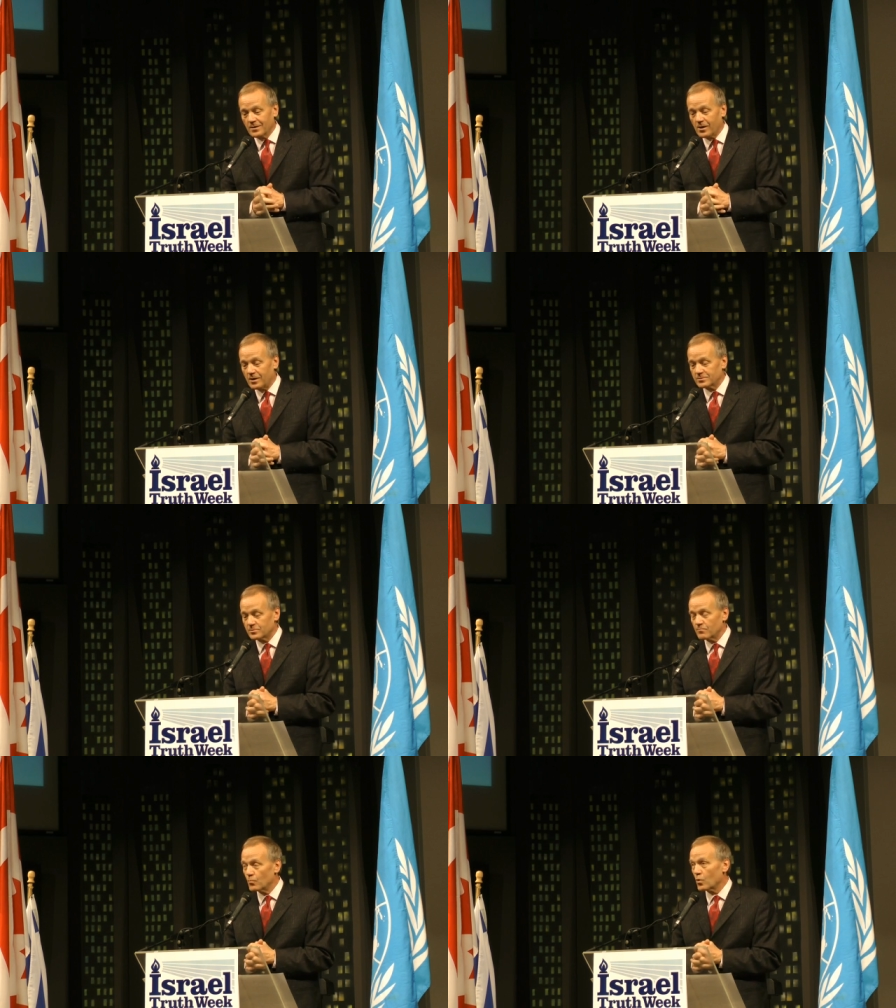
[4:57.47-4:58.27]

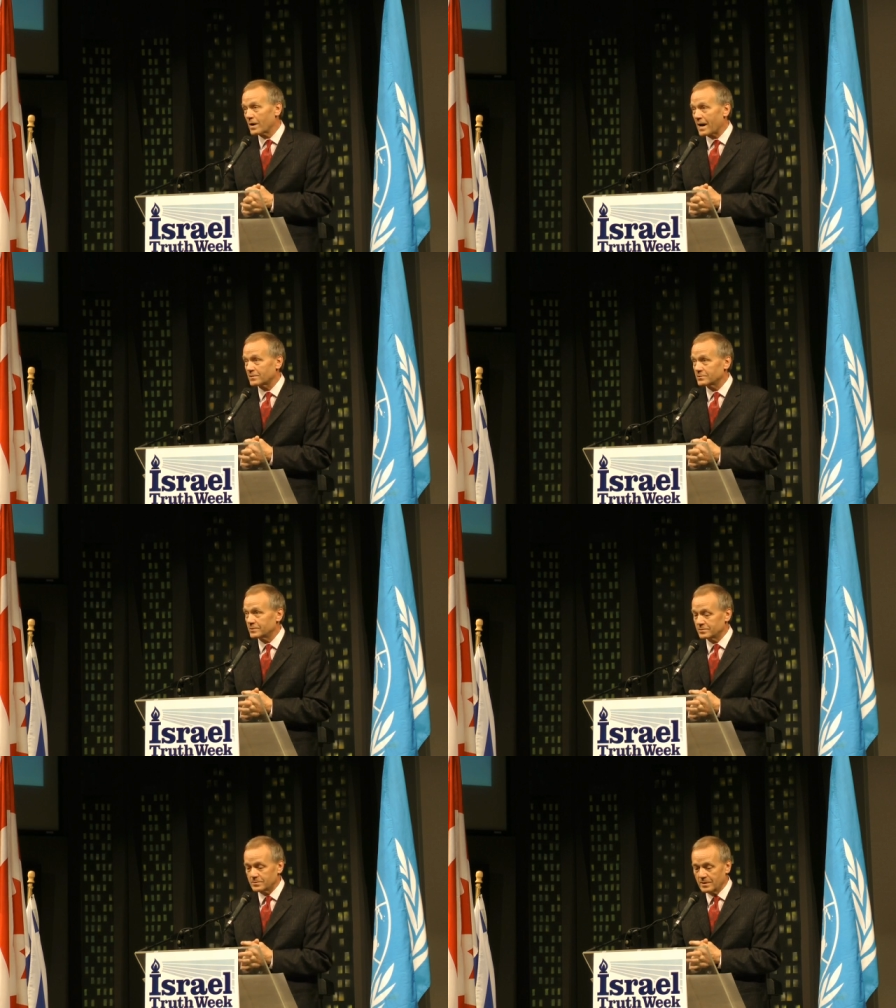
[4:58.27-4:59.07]
caused more
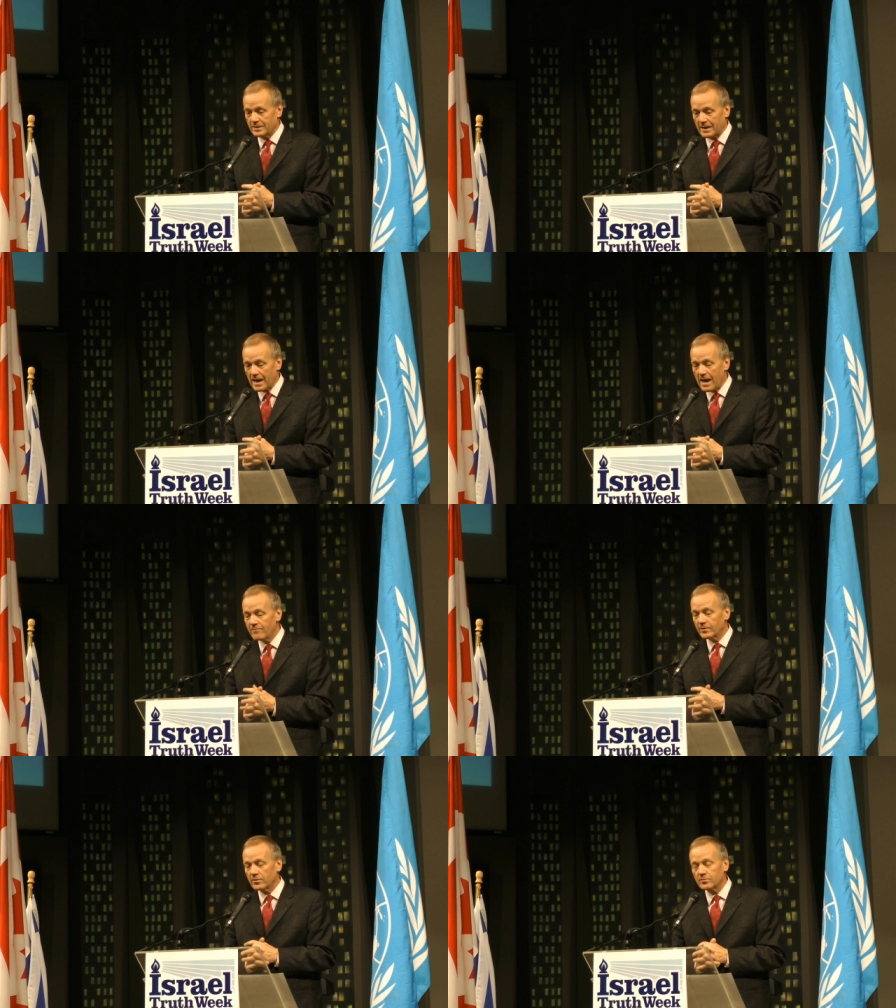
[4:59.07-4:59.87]
accidents than
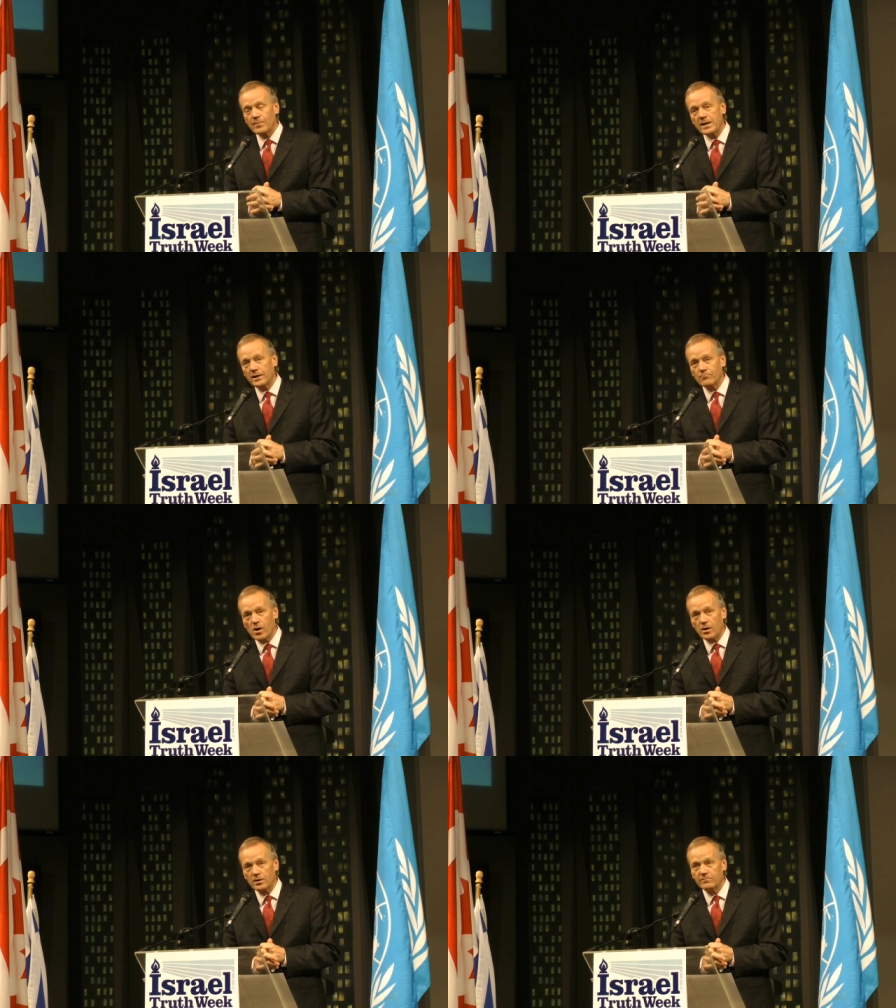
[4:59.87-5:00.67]
every other make and
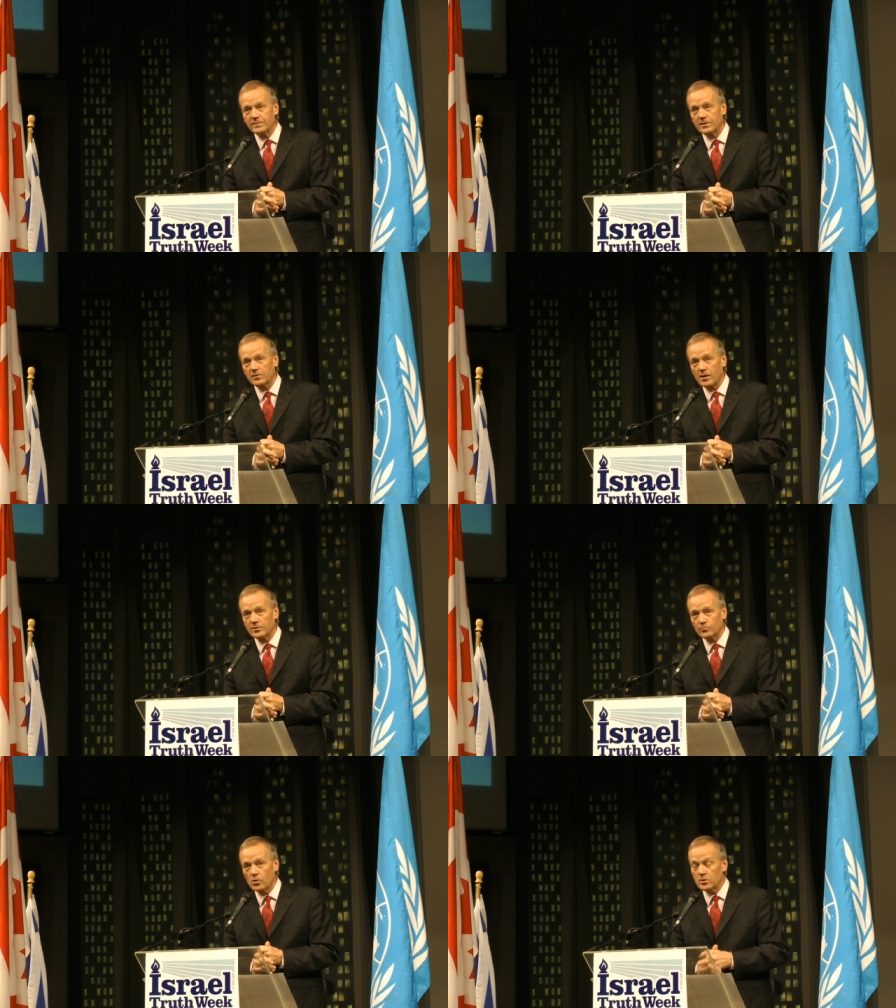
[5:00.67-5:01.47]
model of vehicle
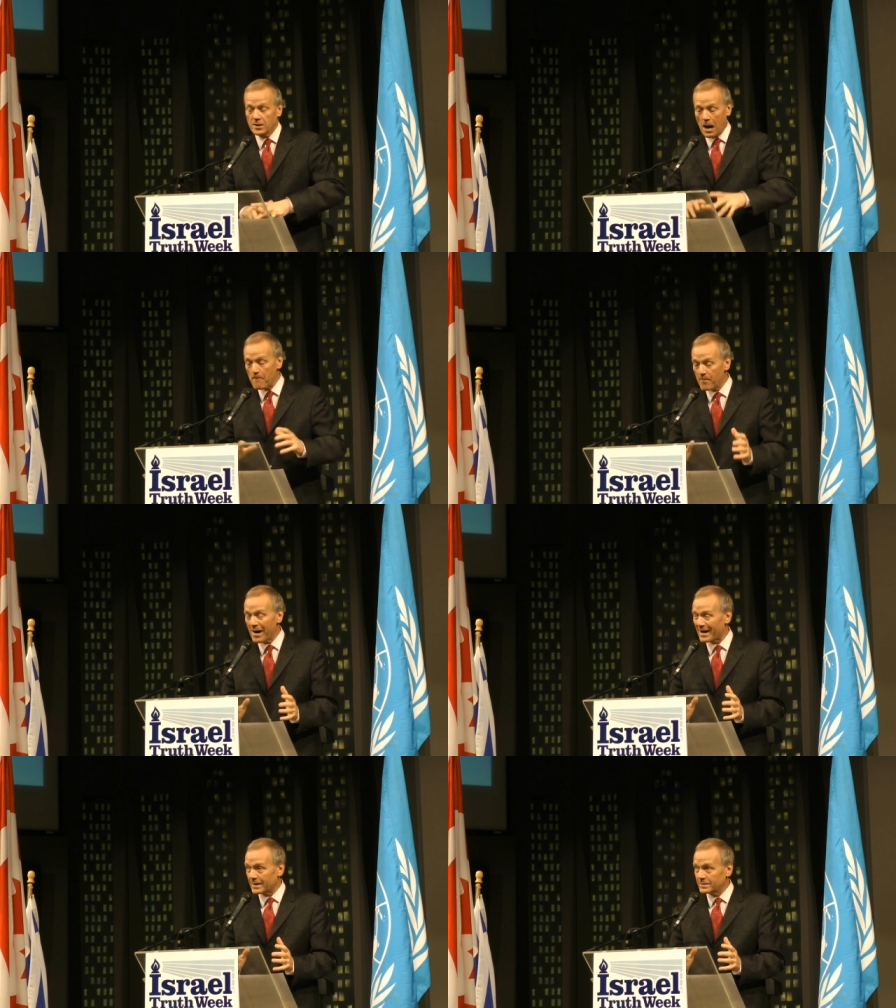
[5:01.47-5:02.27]
on the road
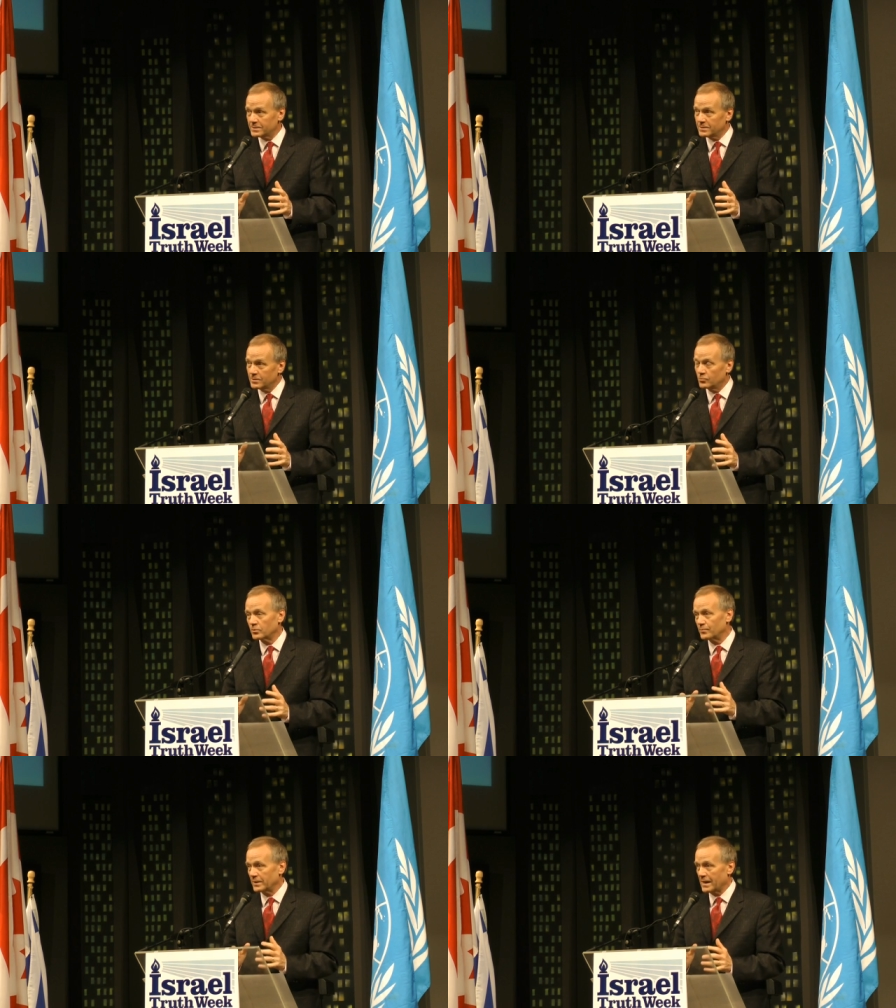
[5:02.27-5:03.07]
combined
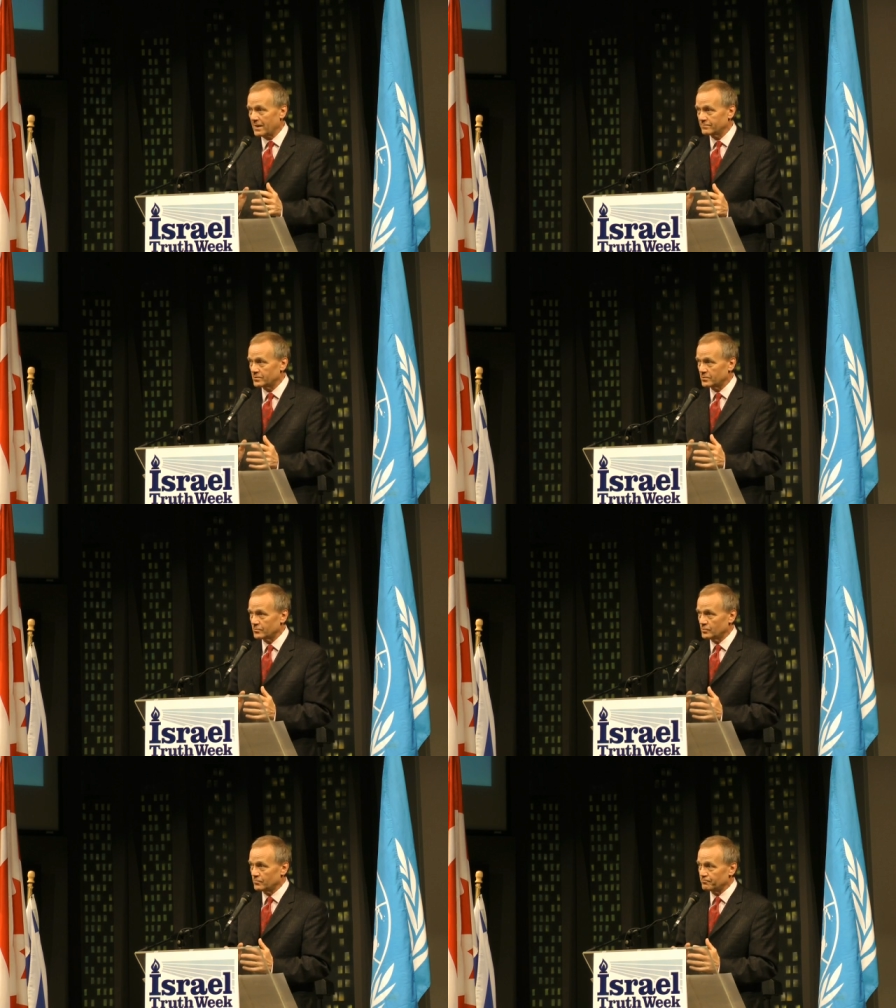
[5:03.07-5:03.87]
would be laughed out of
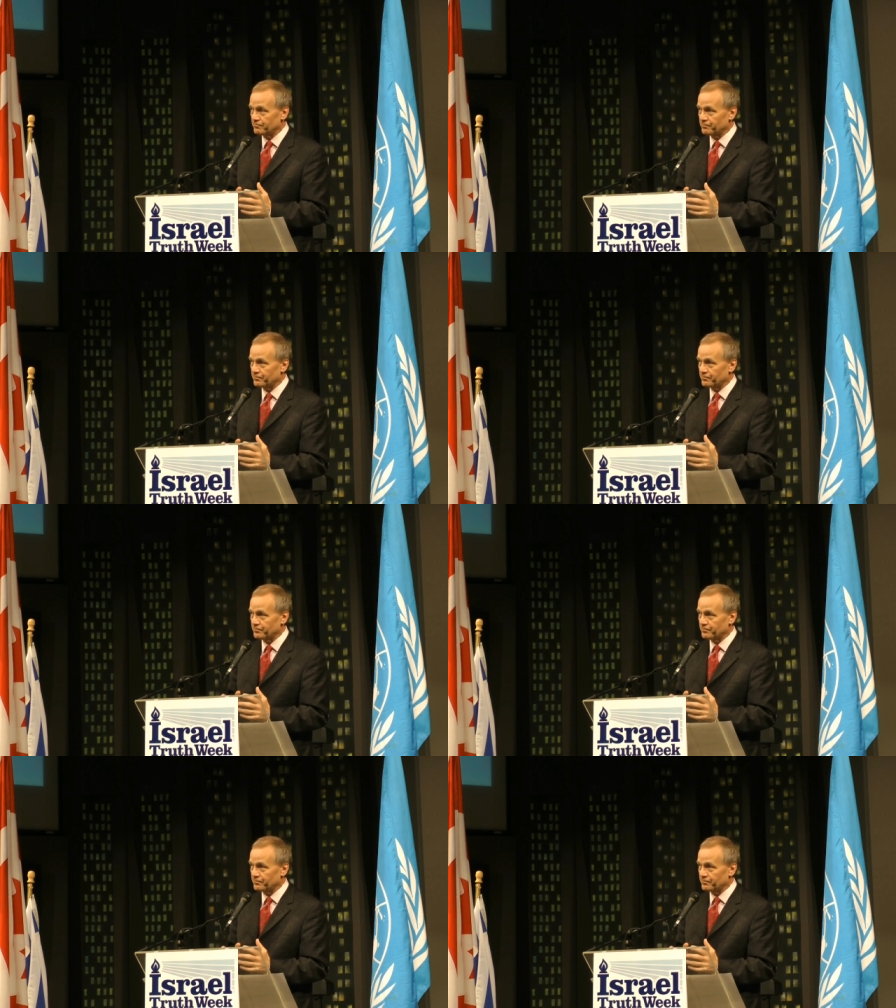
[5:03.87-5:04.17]
the room.